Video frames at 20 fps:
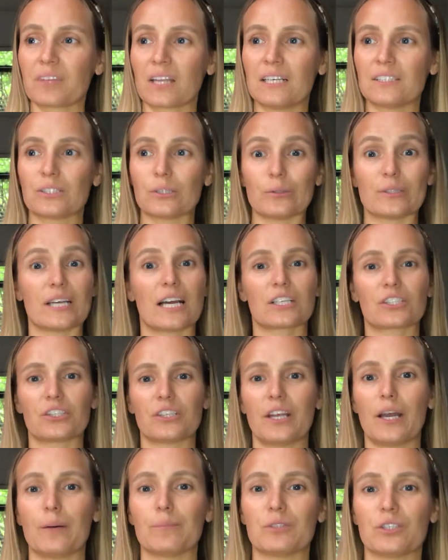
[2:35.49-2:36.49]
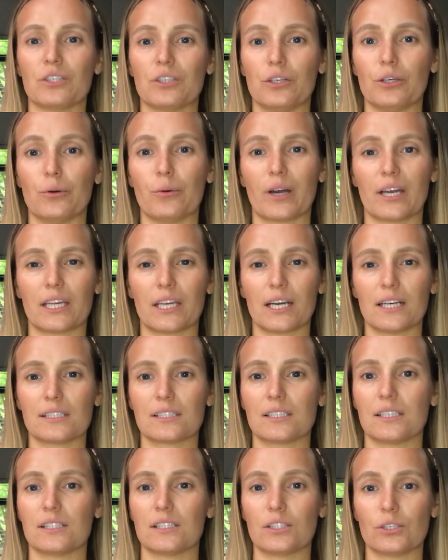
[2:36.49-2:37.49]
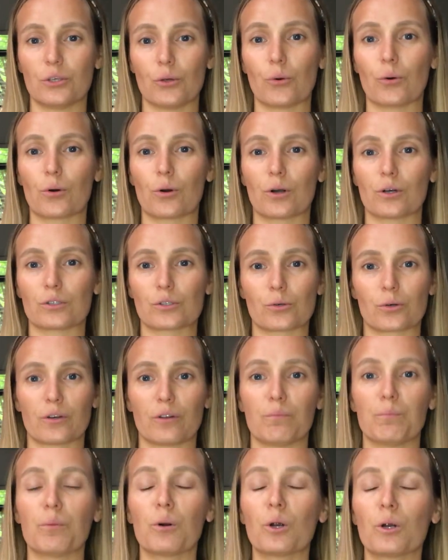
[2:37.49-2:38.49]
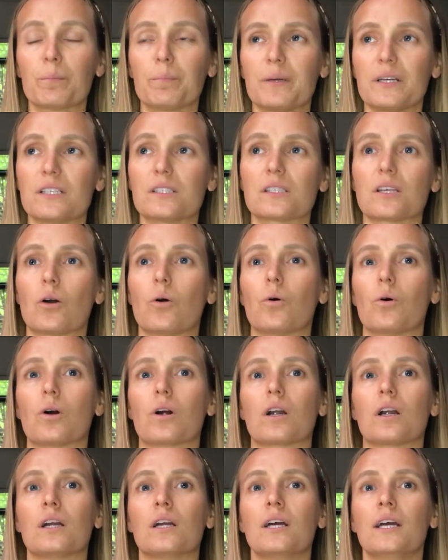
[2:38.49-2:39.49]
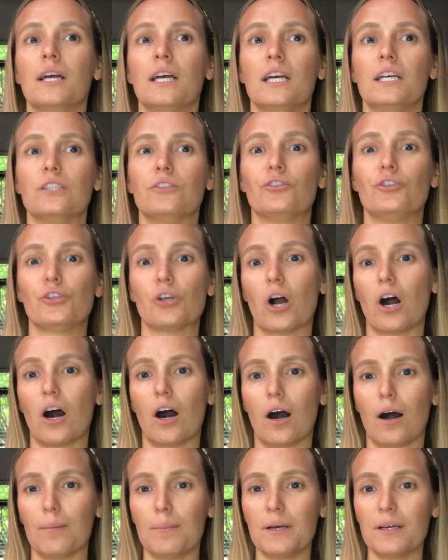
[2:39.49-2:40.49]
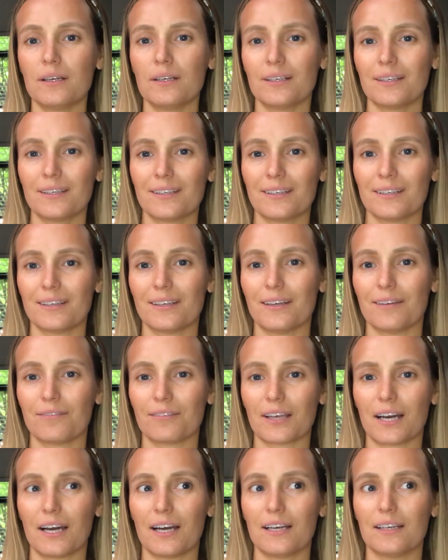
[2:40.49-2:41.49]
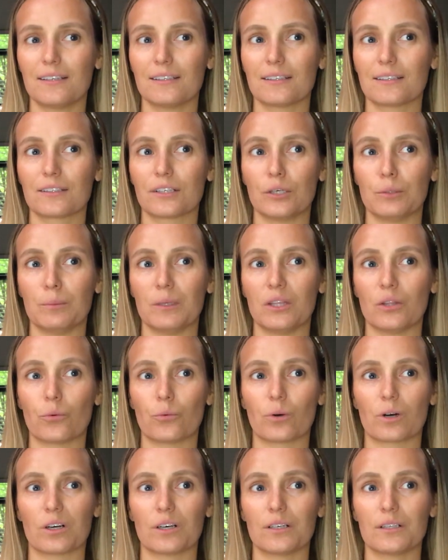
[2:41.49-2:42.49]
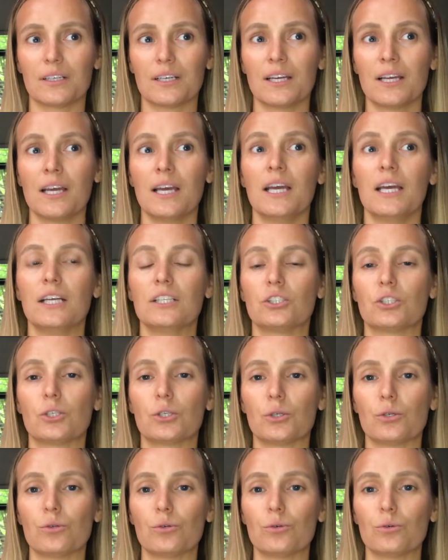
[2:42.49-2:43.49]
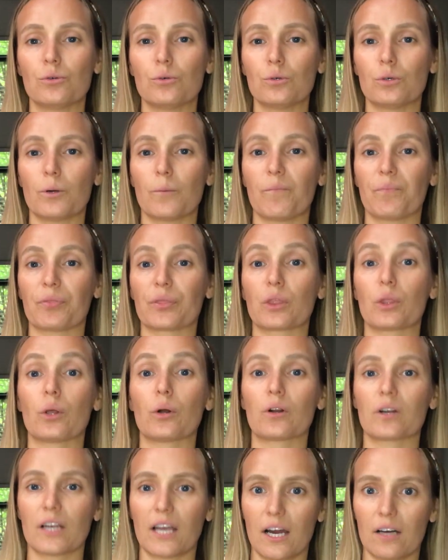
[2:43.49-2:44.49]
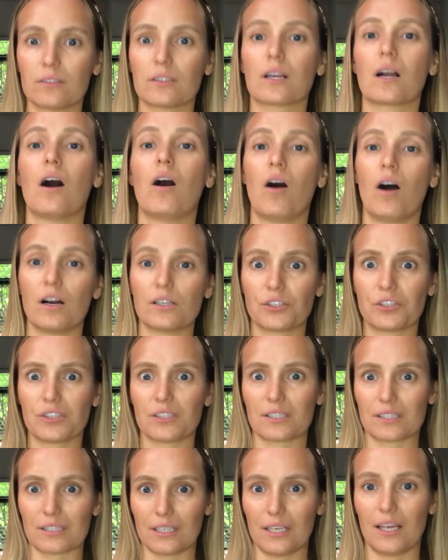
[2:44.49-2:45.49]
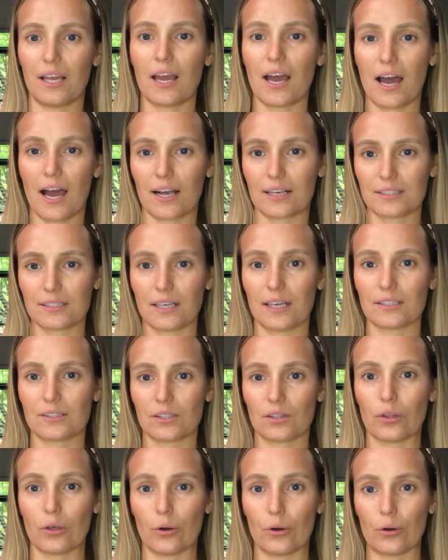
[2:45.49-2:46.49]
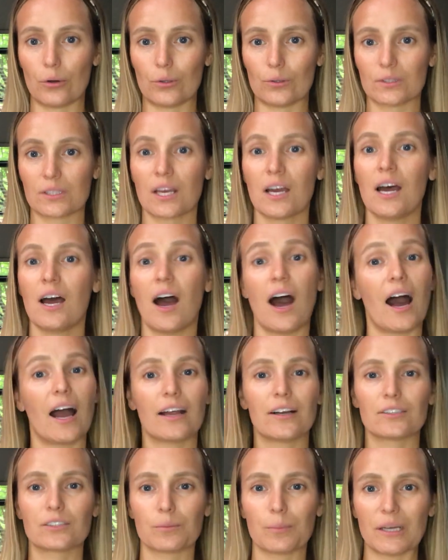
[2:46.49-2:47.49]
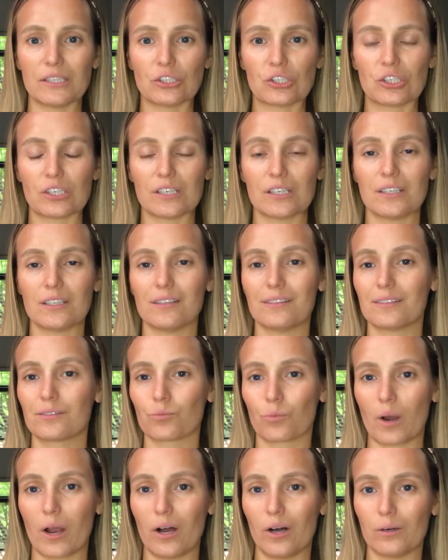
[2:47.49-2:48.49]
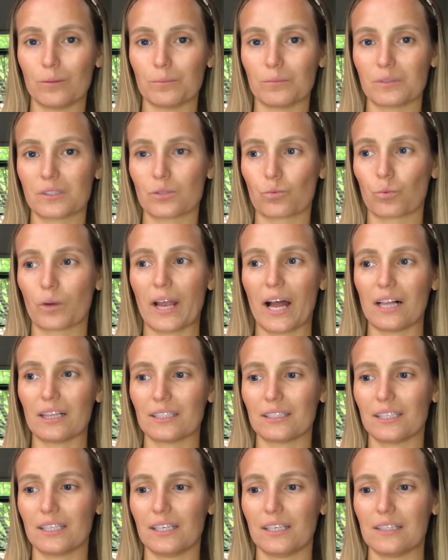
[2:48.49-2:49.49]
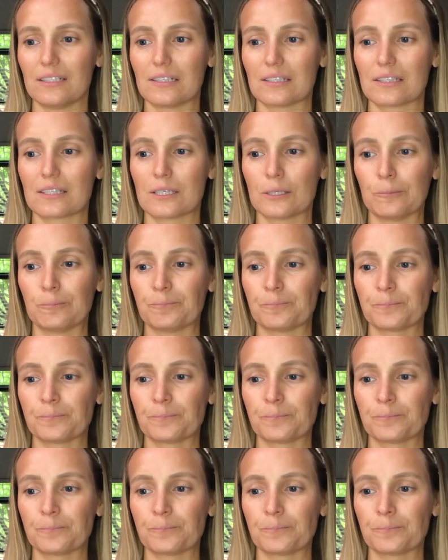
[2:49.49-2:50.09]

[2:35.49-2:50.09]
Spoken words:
So it's actually up to you, I guess. It's your sort of purpose or job, if that could be the word, to learn how to consciously access those higher dimensions, realms, realities.